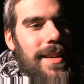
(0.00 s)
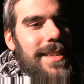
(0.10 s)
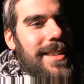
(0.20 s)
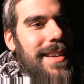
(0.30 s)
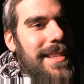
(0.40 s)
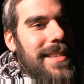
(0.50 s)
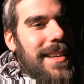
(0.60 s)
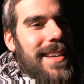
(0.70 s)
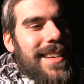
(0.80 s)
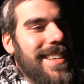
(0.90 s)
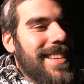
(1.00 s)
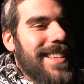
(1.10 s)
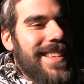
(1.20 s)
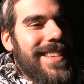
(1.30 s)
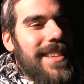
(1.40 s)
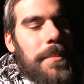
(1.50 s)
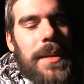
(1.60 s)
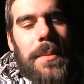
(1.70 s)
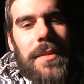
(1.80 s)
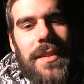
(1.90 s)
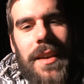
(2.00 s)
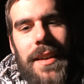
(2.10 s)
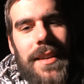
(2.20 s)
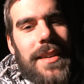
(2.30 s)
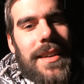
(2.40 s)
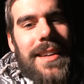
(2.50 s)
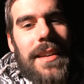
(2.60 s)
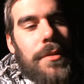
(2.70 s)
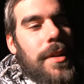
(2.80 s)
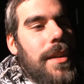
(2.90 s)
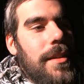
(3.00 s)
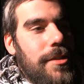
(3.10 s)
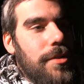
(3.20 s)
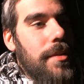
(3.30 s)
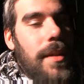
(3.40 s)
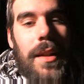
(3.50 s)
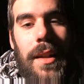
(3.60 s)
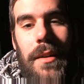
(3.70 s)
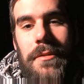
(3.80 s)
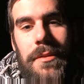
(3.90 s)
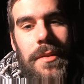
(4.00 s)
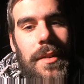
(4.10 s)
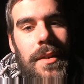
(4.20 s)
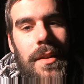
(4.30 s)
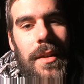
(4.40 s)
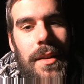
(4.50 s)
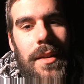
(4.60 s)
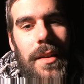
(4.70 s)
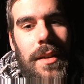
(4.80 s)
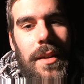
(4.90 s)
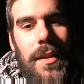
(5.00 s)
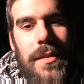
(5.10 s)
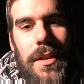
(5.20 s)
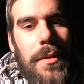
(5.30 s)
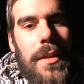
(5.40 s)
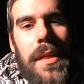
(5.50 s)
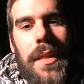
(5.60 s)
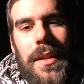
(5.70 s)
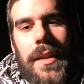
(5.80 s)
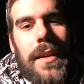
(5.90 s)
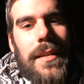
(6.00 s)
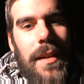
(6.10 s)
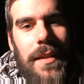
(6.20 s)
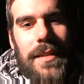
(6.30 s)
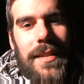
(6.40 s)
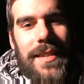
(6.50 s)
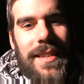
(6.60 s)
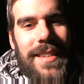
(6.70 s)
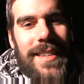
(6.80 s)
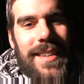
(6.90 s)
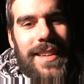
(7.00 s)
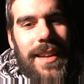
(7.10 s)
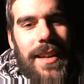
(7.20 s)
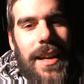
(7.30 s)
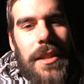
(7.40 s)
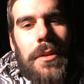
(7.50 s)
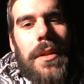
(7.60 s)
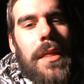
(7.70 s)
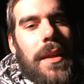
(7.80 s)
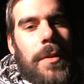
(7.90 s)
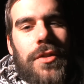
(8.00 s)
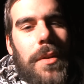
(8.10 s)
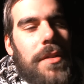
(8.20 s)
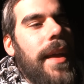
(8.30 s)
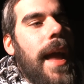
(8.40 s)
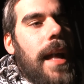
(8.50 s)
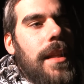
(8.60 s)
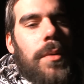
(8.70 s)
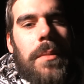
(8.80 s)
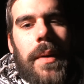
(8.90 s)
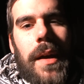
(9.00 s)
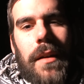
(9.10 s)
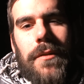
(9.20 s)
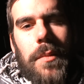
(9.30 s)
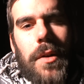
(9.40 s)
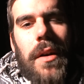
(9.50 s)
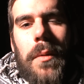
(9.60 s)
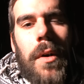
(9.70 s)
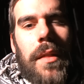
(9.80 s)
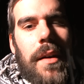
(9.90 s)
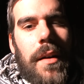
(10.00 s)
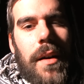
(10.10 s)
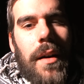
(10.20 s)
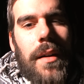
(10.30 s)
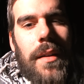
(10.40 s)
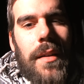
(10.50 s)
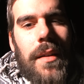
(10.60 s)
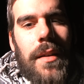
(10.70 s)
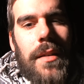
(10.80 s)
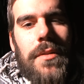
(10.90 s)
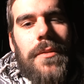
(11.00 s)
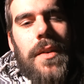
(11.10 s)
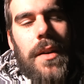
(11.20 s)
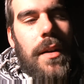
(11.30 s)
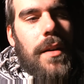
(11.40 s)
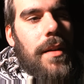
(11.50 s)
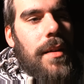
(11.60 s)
you know, as some people say, it really is true that love is the only thing that exists, and the only thing which holds anyone back from knowing what they are is fear